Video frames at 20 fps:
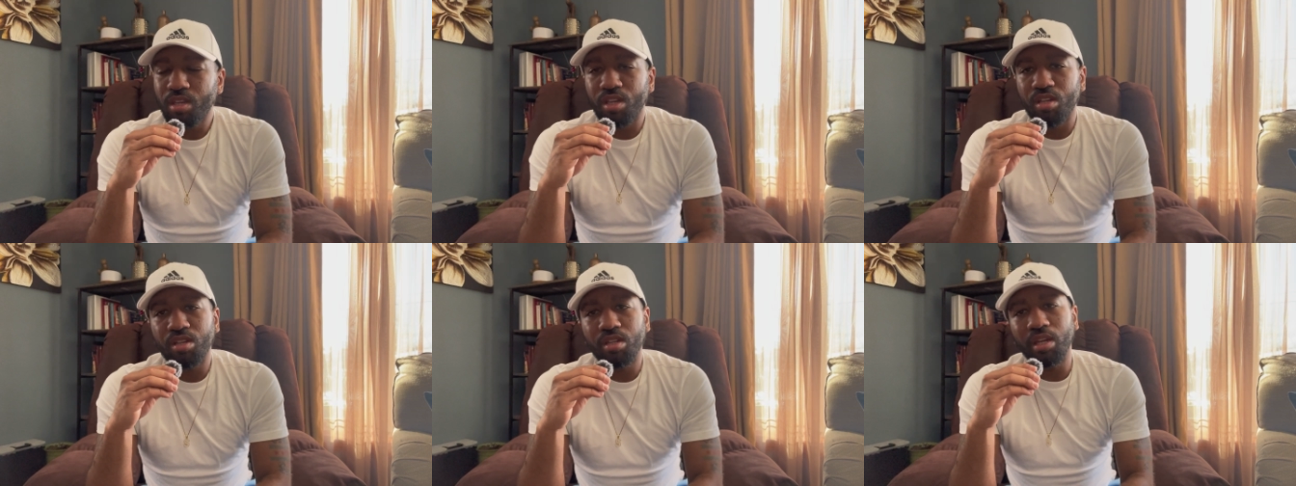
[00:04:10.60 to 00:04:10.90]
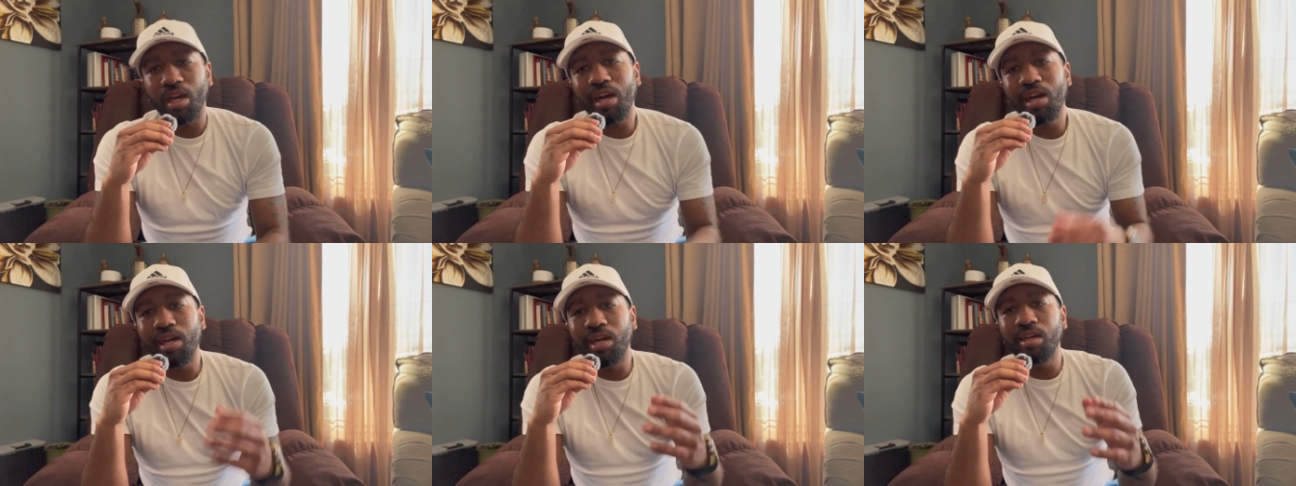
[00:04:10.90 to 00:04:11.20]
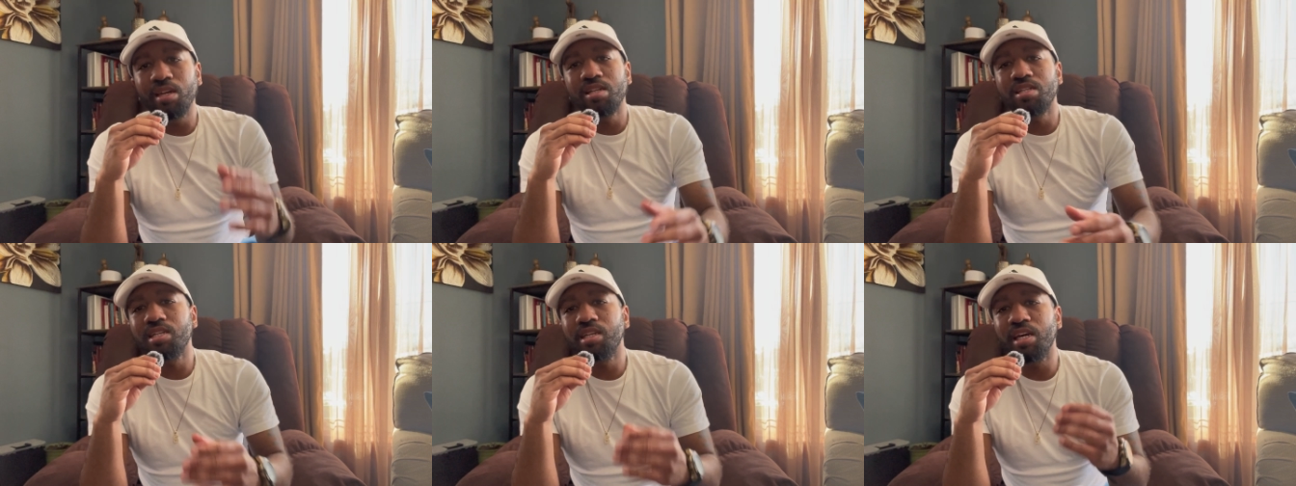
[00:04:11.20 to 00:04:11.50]
that
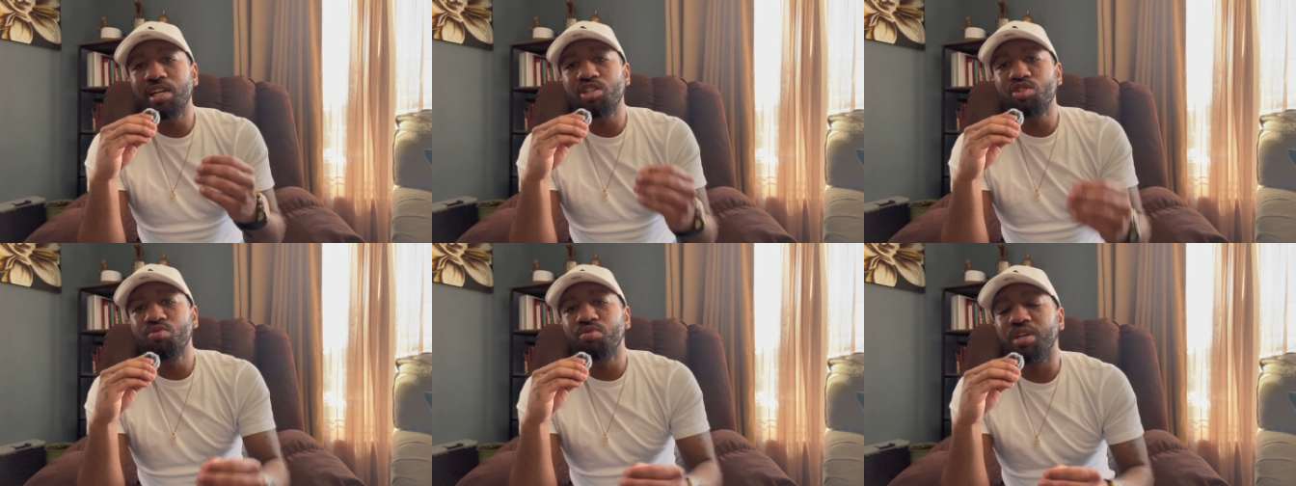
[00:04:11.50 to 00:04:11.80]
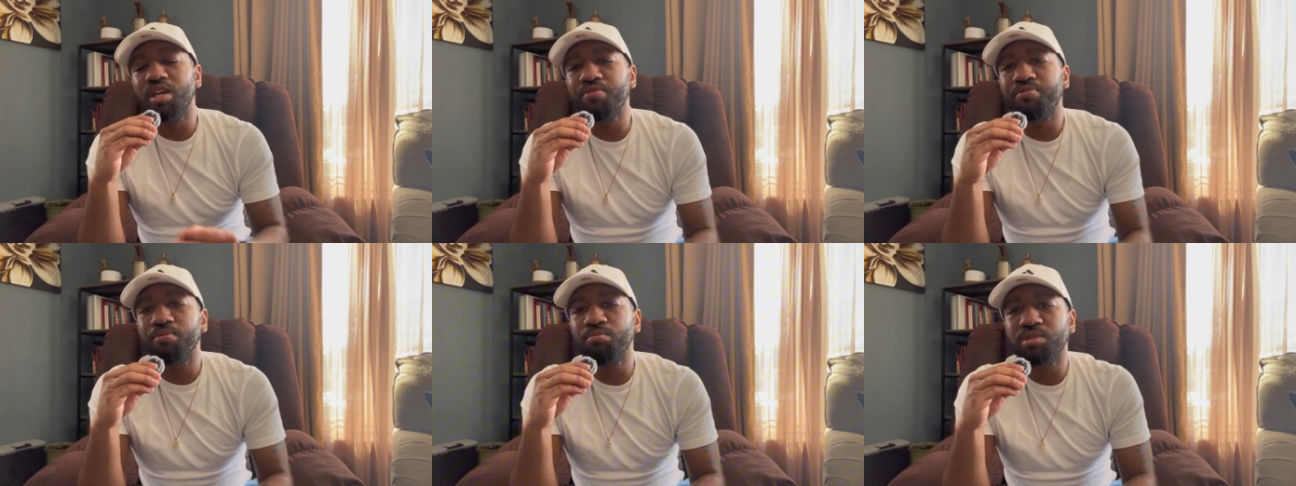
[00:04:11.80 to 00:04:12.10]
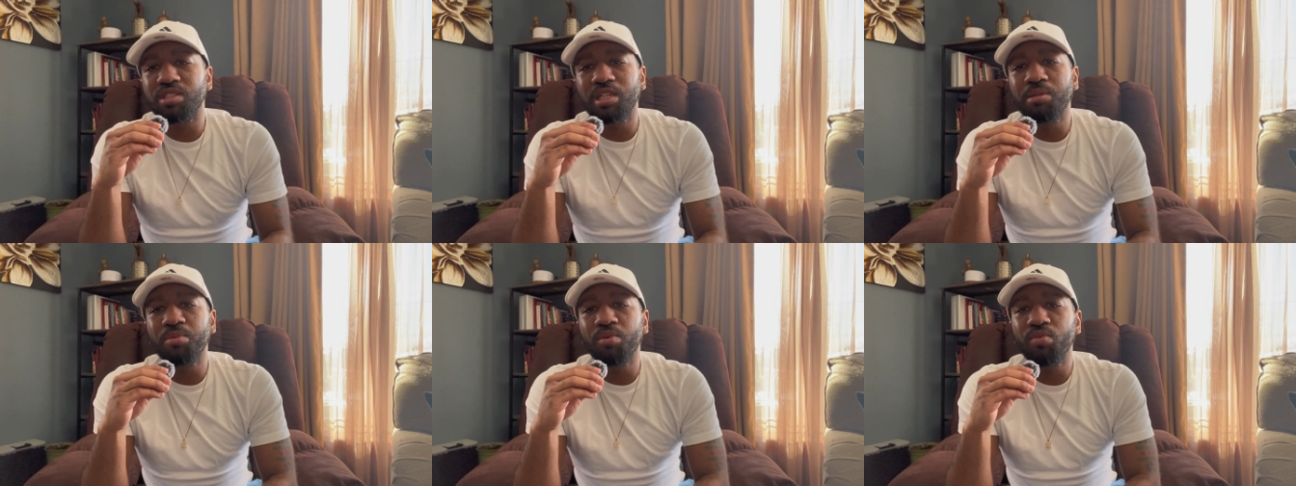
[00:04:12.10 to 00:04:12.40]
energy that you get from
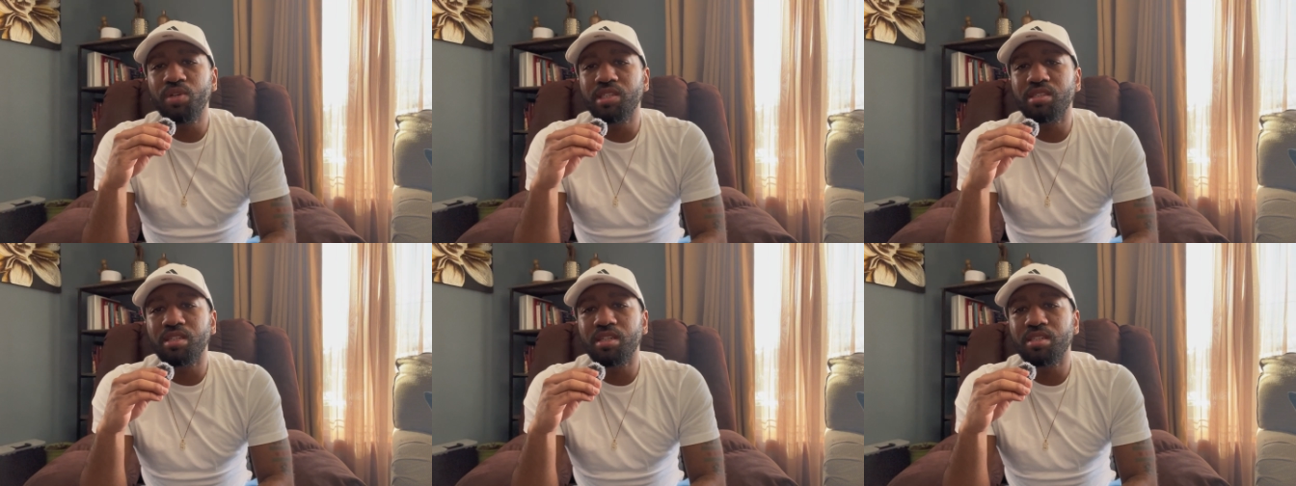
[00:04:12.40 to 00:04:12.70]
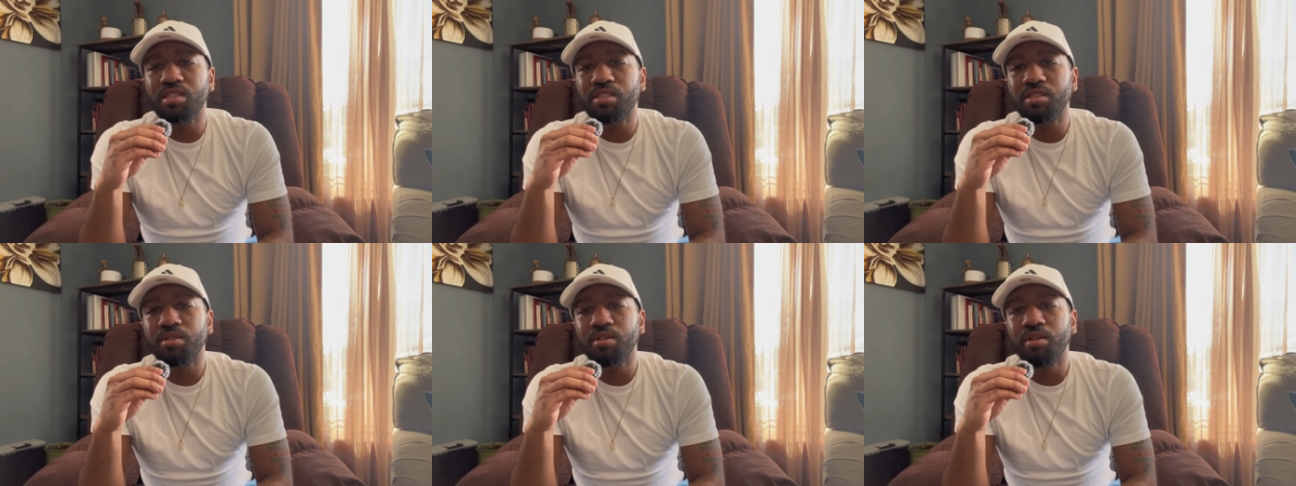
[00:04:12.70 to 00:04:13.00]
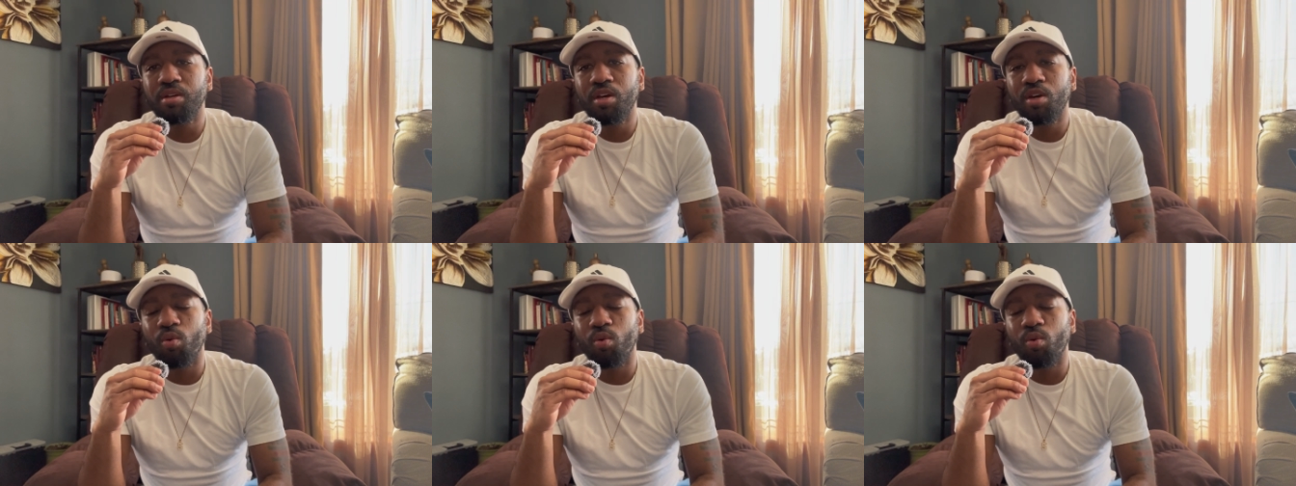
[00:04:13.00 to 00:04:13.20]
semen retention